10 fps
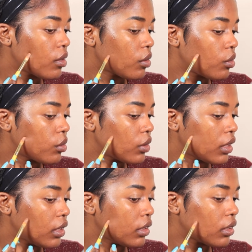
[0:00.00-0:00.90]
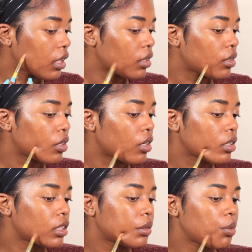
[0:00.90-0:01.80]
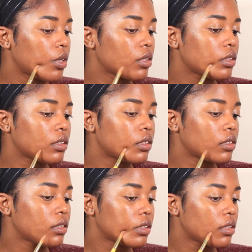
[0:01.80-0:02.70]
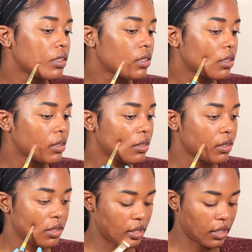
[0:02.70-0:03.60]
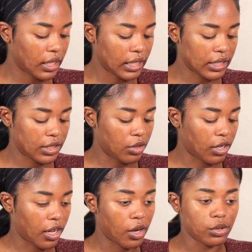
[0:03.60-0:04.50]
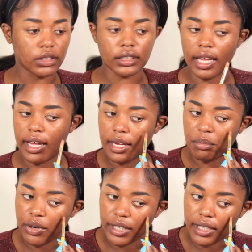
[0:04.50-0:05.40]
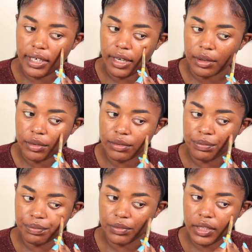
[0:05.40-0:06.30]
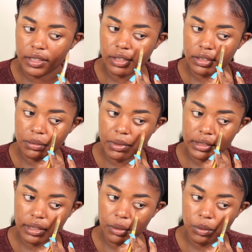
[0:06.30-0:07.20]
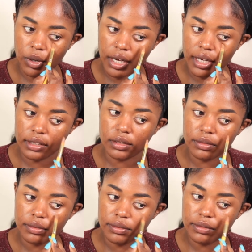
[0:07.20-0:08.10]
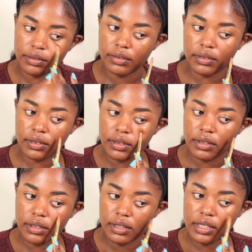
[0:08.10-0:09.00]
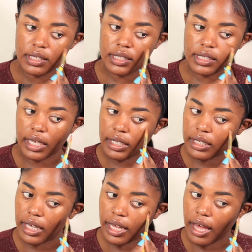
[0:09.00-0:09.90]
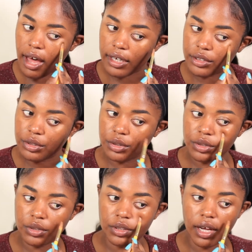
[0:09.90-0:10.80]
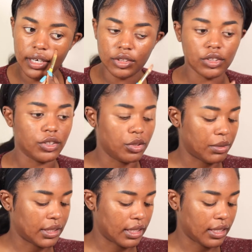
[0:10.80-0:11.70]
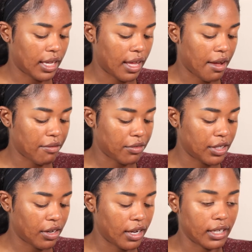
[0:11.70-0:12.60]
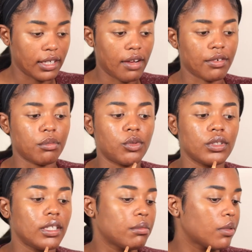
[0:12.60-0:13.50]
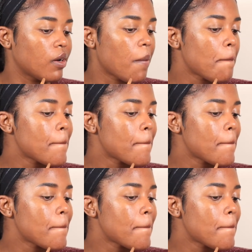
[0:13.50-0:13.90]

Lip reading: all these dark spots because your girls stay breaking out. It doesn't matter what kind of skincare I do. I literally do my skincare every night and every morning, but